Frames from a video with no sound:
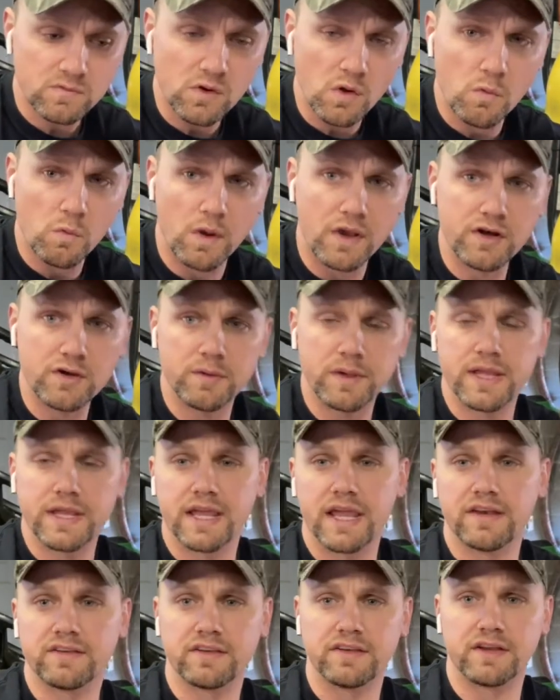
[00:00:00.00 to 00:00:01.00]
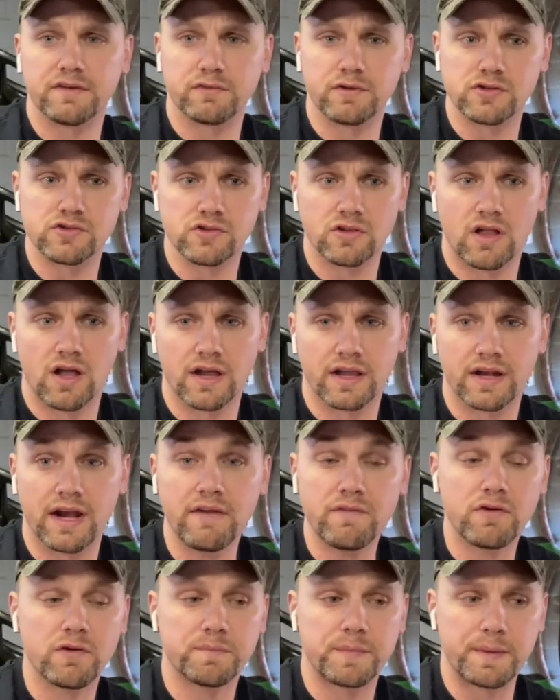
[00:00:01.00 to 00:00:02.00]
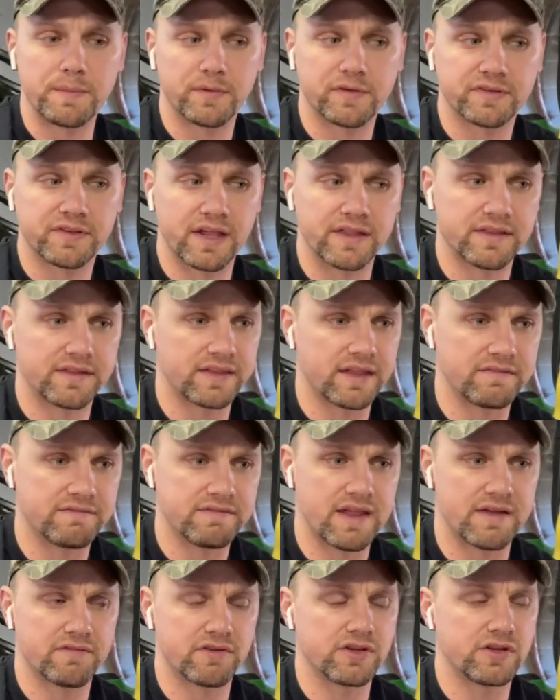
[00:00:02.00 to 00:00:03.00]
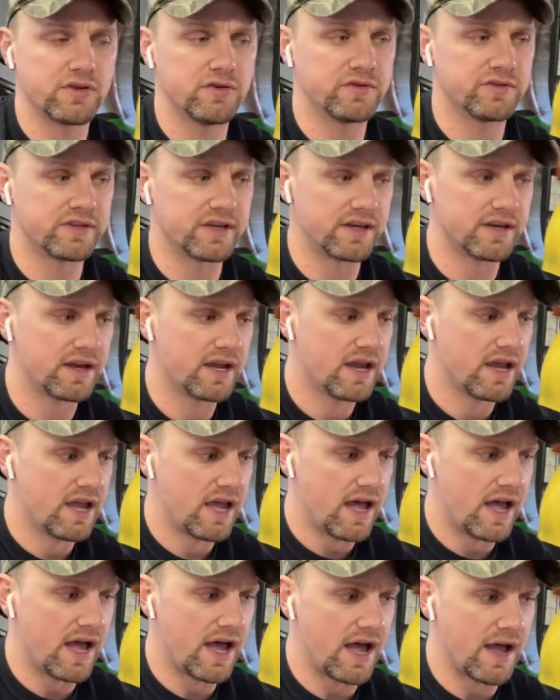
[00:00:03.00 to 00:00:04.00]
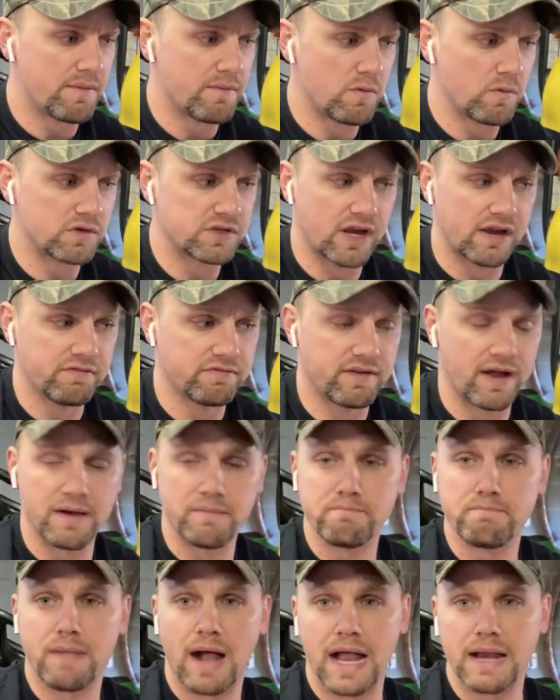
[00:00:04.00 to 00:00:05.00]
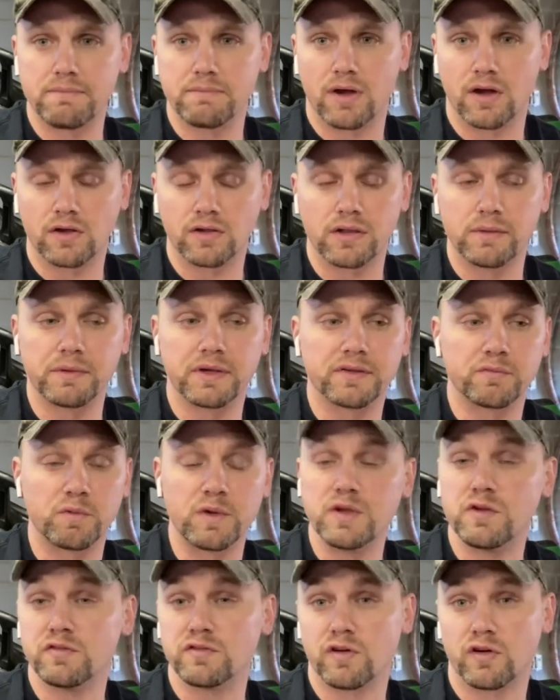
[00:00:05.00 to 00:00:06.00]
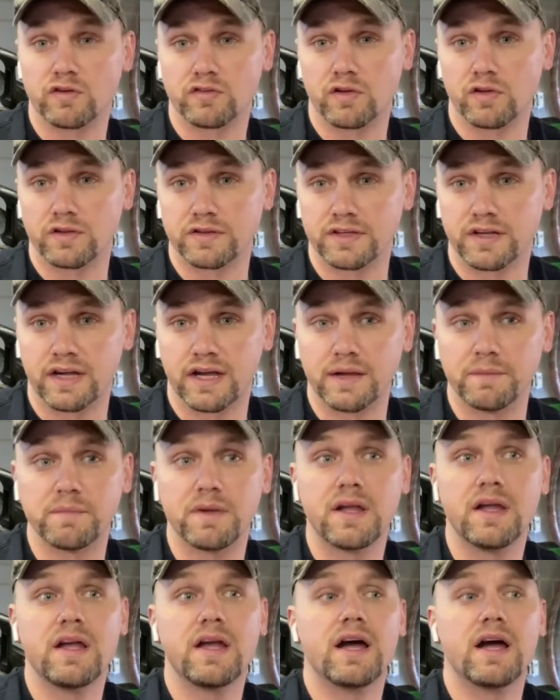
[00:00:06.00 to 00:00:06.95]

When do we engage the differential lock? And I've heard people say that they've never used it, which I find mind-boggling, because we use ours all the time.